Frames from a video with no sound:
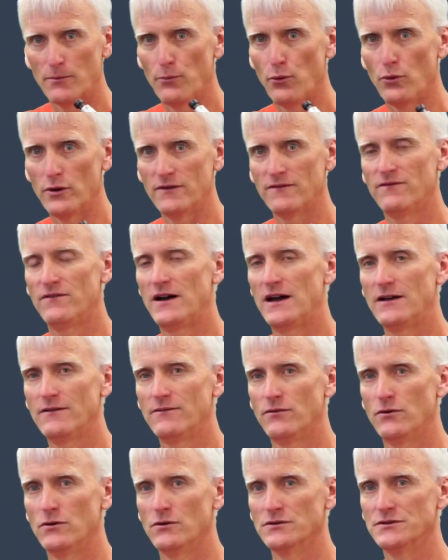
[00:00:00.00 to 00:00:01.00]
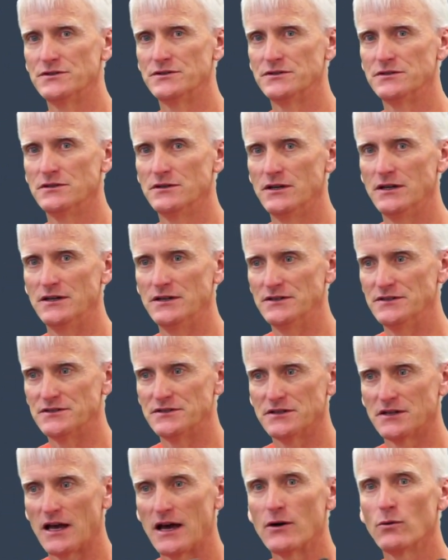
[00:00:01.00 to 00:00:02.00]
0.5 volts
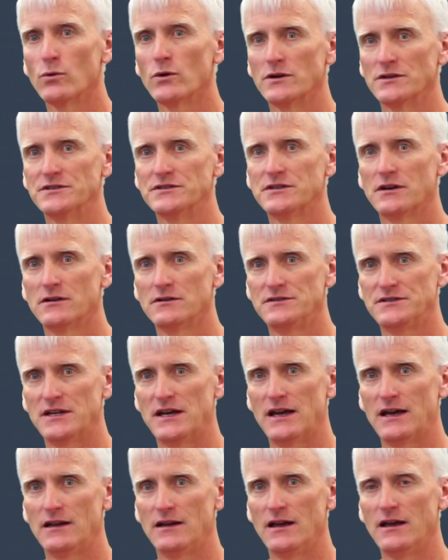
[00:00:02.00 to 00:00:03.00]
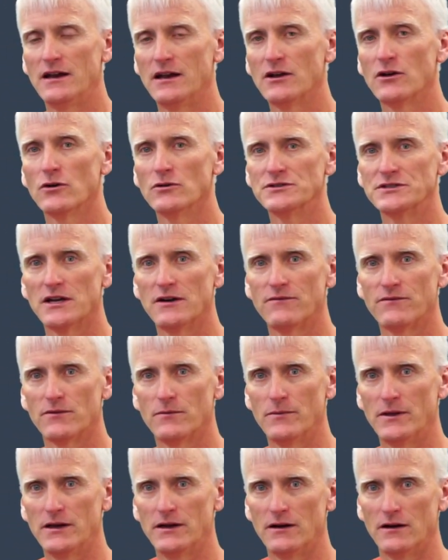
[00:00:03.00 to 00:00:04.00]
is kind of where it starts at, and it goes up
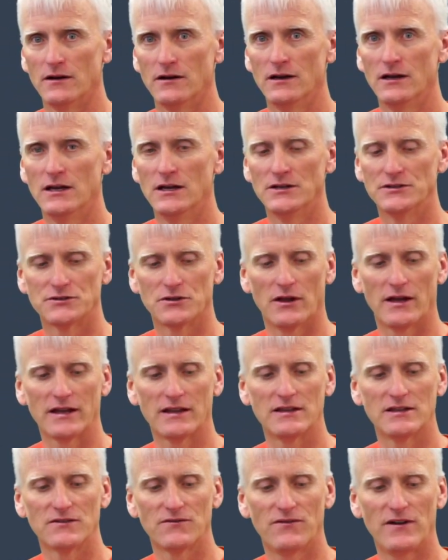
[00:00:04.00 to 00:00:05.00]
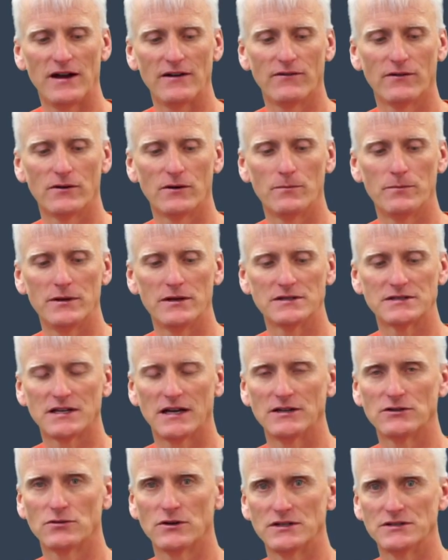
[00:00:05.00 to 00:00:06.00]
from there. So like this 500
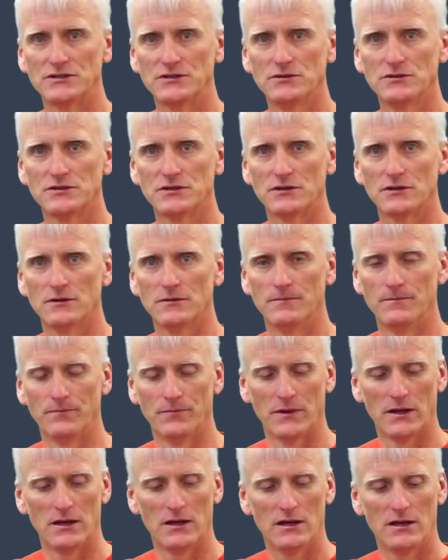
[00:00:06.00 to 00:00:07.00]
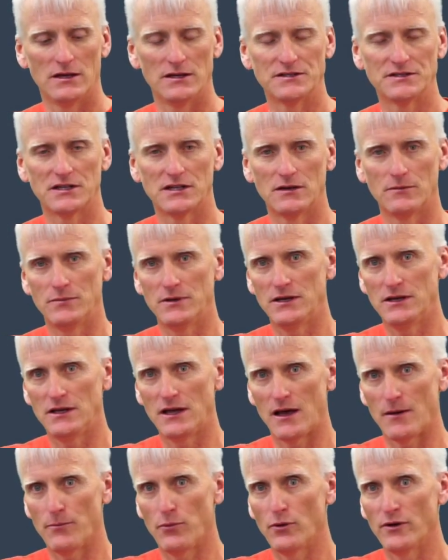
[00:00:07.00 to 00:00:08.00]
PSI transducer is going to be
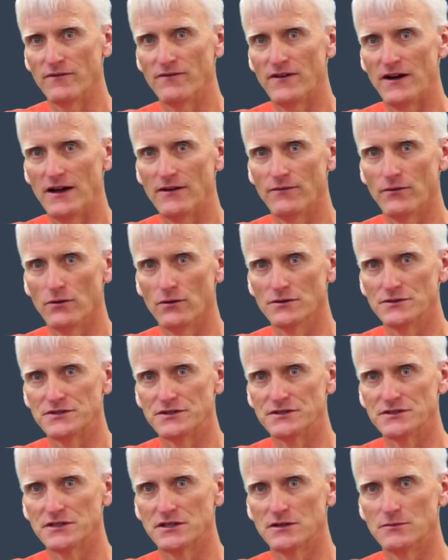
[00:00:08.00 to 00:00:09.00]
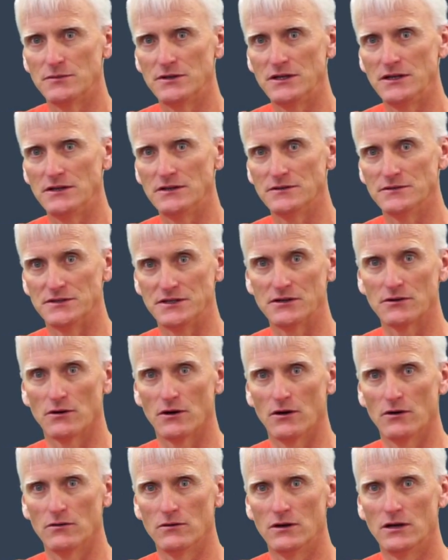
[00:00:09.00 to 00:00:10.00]
at 0.5 volts is going to be
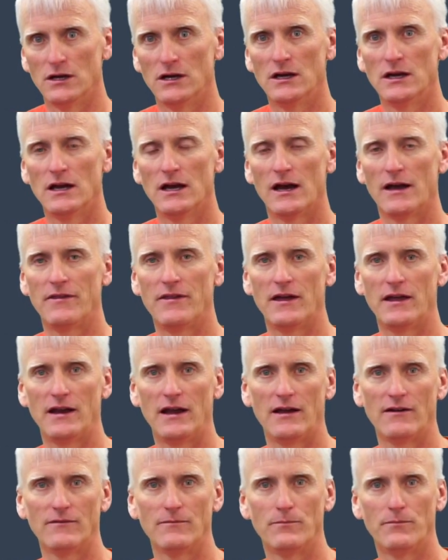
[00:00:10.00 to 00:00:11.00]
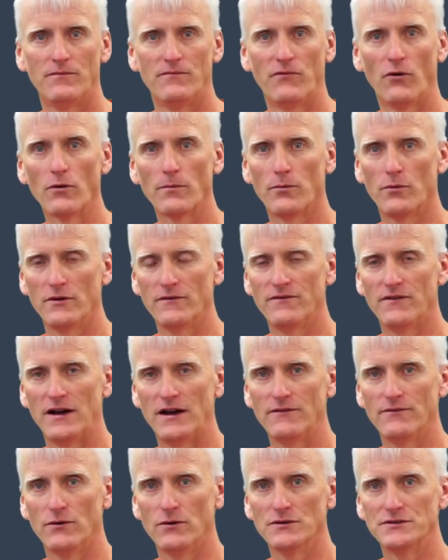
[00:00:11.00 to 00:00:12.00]
0, and then at
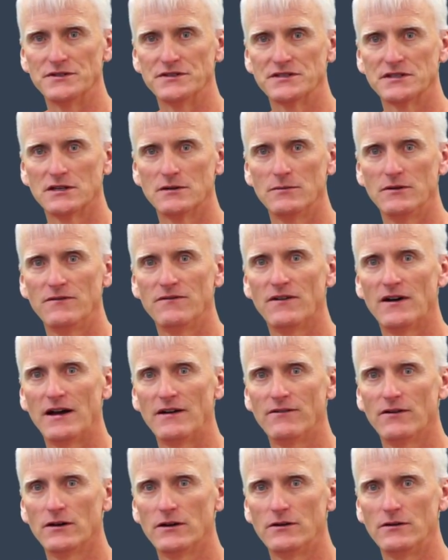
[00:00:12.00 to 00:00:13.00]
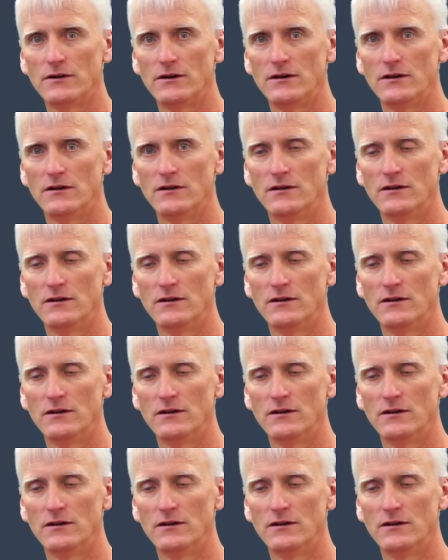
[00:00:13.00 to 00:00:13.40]
4.5 volts it's going to be 500.